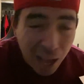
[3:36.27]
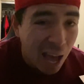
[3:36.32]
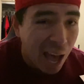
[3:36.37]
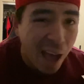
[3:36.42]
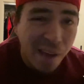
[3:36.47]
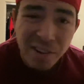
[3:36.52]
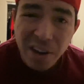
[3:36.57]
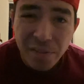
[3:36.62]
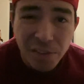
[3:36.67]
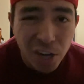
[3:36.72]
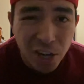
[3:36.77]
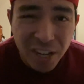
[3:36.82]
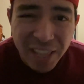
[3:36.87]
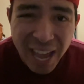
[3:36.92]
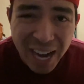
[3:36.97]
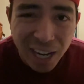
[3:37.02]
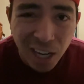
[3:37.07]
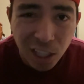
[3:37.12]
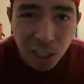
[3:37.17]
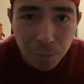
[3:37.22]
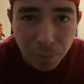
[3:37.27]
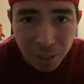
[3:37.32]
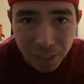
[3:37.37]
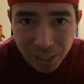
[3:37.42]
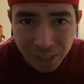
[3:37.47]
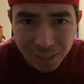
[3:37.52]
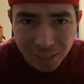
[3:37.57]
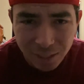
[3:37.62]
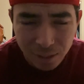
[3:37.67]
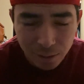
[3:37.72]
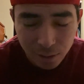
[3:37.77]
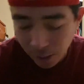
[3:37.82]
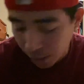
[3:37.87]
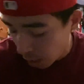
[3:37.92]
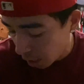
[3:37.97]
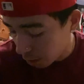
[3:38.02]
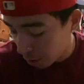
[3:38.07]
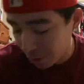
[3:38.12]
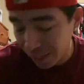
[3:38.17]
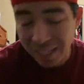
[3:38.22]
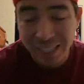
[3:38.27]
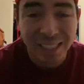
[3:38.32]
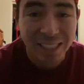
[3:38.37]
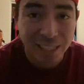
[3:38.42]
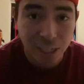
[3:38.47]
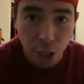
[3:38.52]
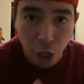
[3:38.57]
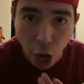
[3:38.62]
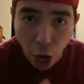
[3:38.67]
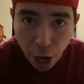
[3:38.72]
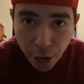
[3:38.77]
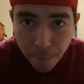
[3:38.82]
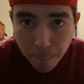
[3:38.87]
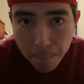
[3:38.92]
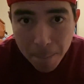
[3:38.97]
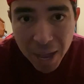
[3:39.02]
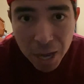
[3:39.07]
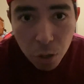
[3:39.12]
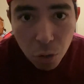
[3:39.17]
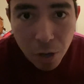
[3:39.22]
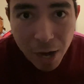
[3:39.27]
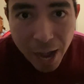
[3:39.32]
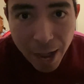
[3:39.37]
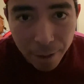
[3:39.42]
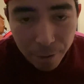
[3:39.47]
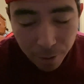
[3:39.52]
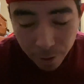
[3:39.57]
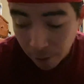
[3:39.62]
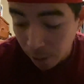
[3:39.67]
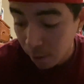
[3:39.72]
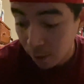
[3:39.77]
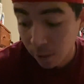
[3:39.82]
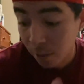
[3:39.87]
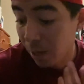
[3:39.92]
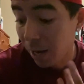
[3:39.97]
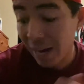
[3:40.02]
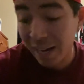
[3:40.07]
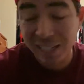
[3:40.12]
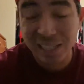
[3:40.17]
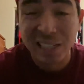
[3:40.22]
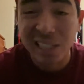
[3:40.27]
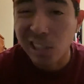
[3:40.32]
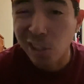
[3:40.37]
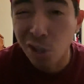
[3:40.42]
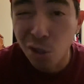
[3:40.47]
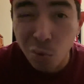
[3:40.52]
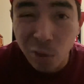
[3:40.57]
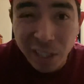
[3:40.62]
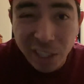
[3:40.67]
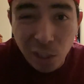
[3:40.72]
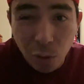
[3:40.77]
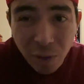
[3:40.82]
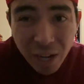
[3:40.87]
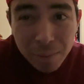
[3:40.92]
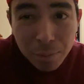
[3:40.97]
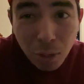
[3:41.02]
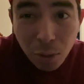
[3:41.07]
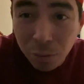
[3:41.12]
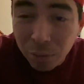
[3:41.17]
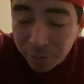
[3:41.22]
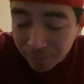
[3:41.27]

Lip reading: I've never heard of that color, but the color is gunmetal heather. I guess that's a new one in the rainbow.